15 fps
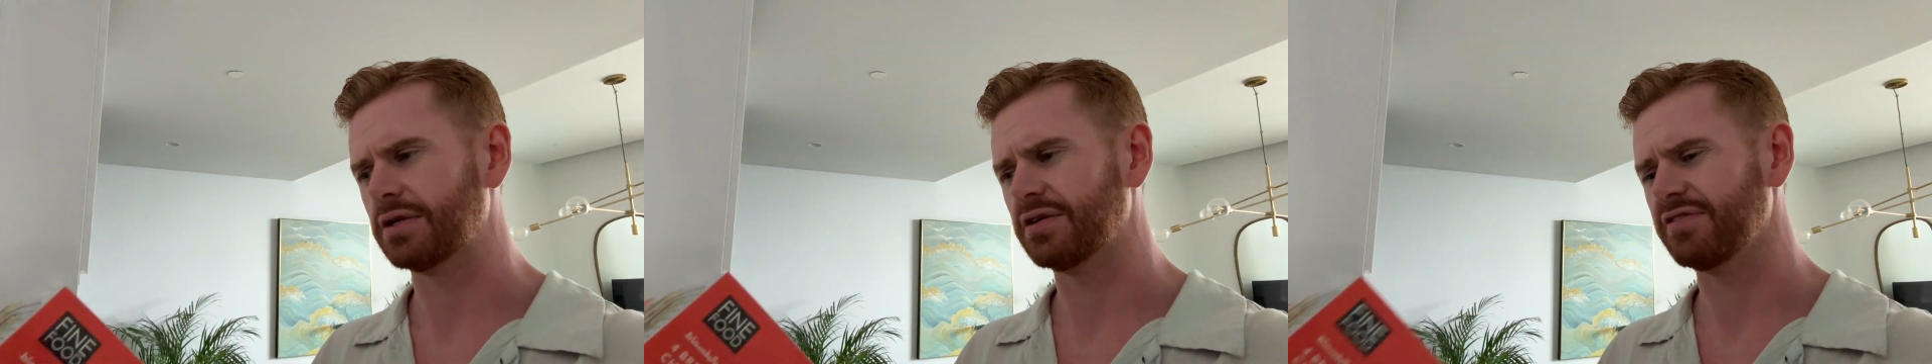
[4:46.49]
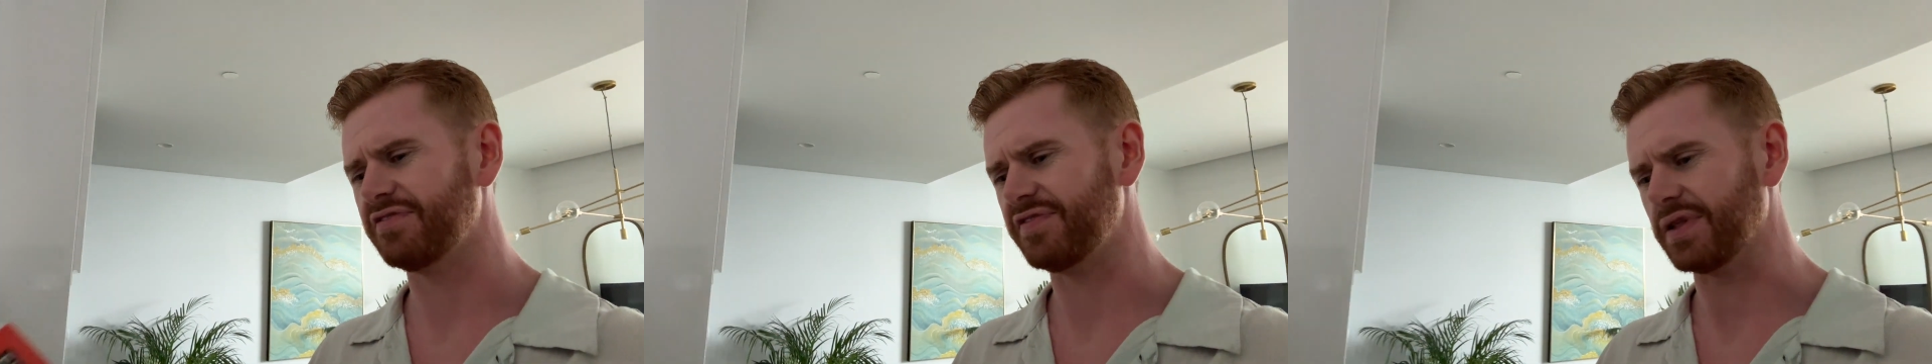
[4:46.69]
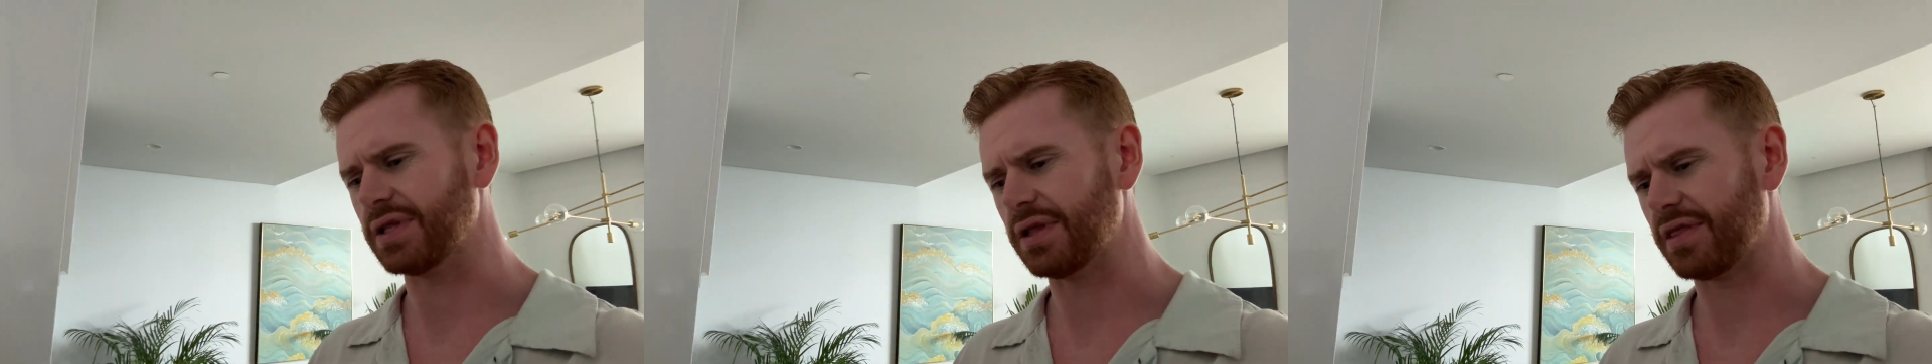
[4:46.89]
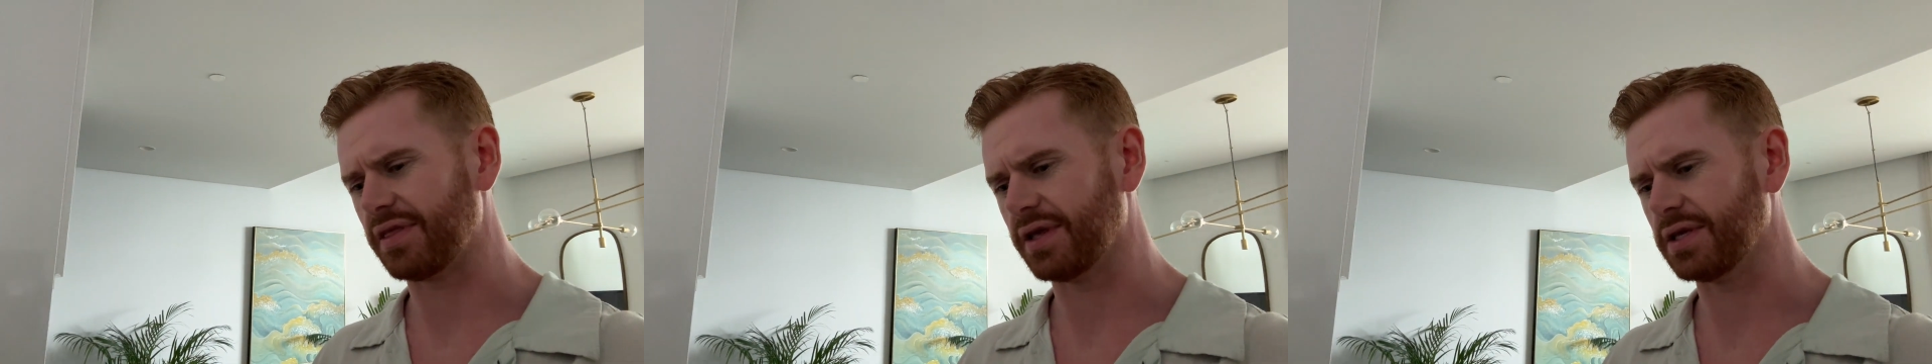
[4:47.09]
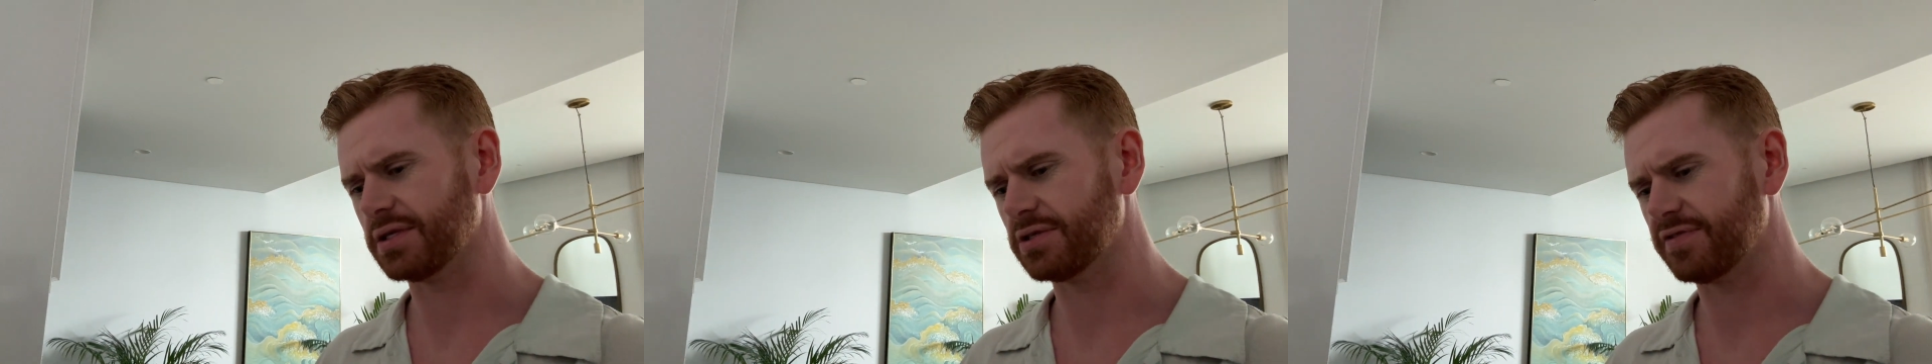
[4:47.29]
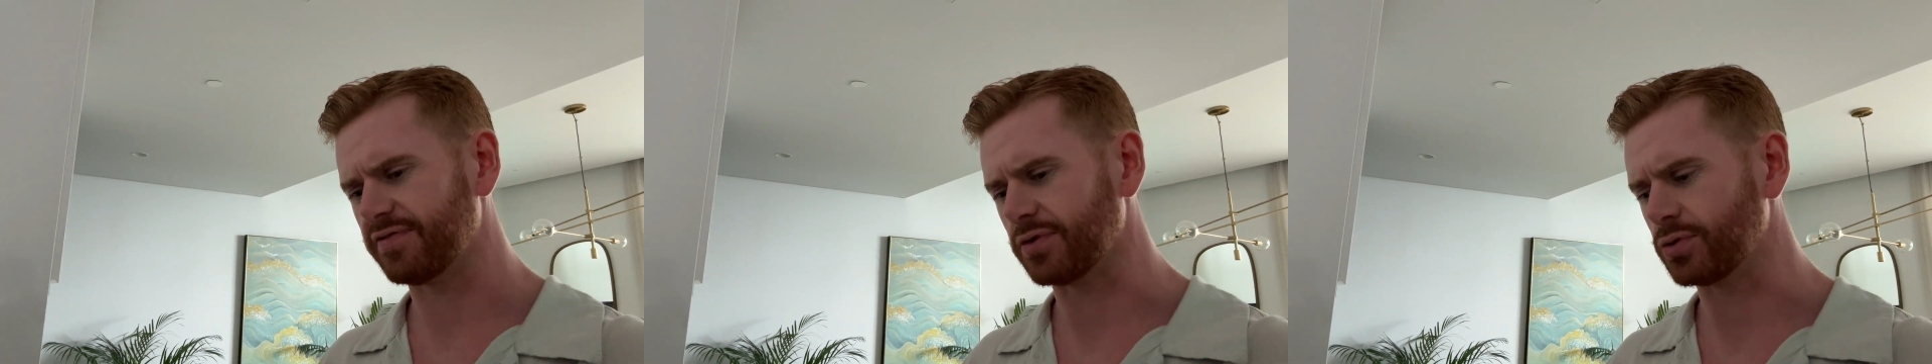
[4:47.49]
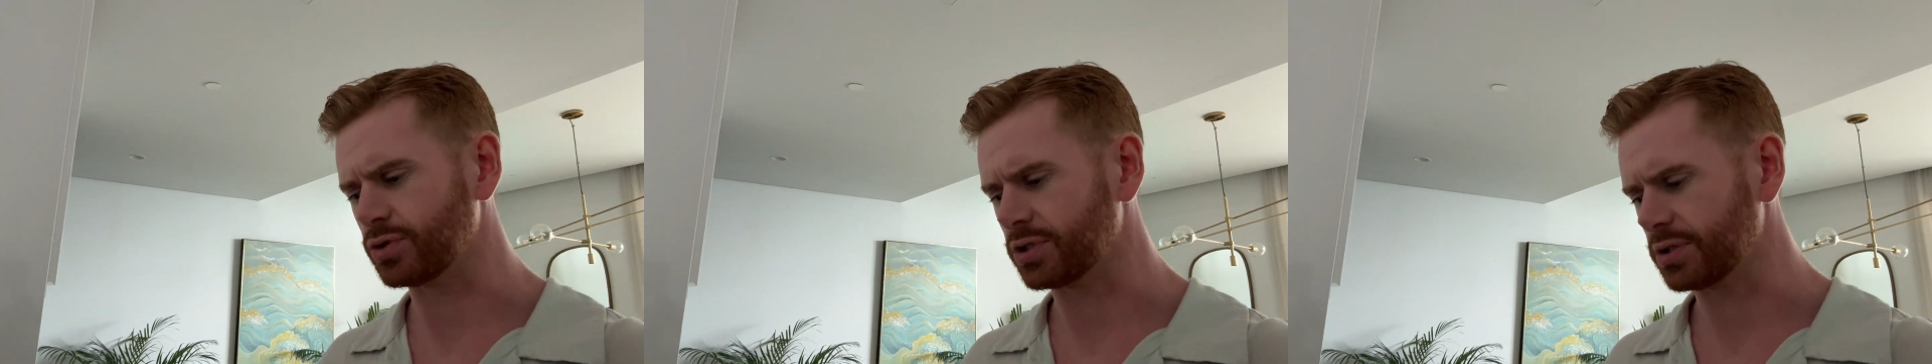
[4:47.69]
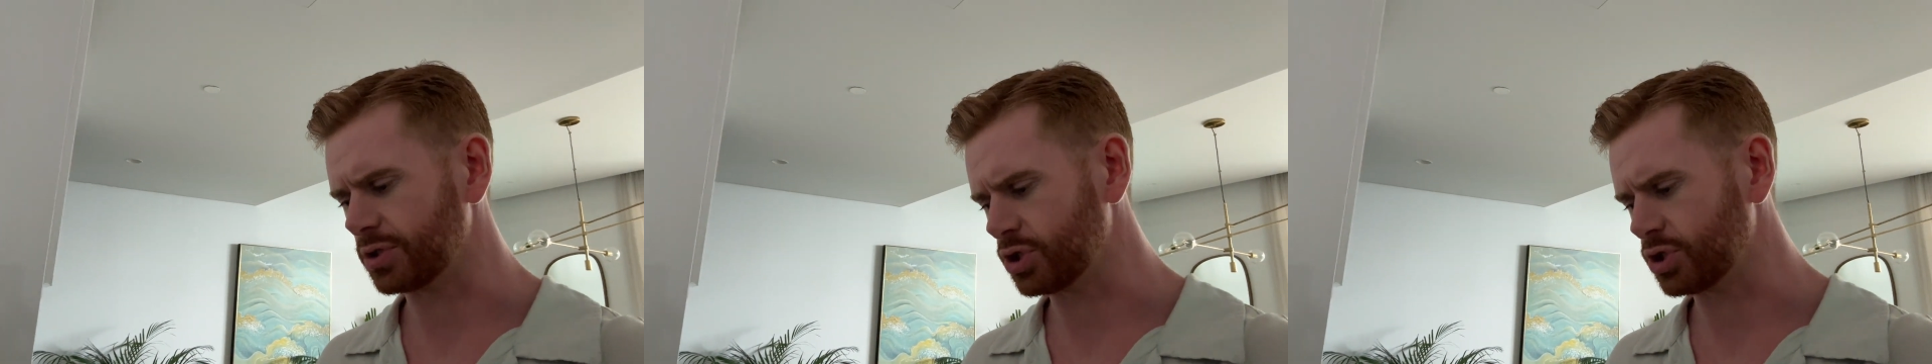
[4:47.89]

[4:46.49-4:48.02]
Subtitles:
fillet things, frozen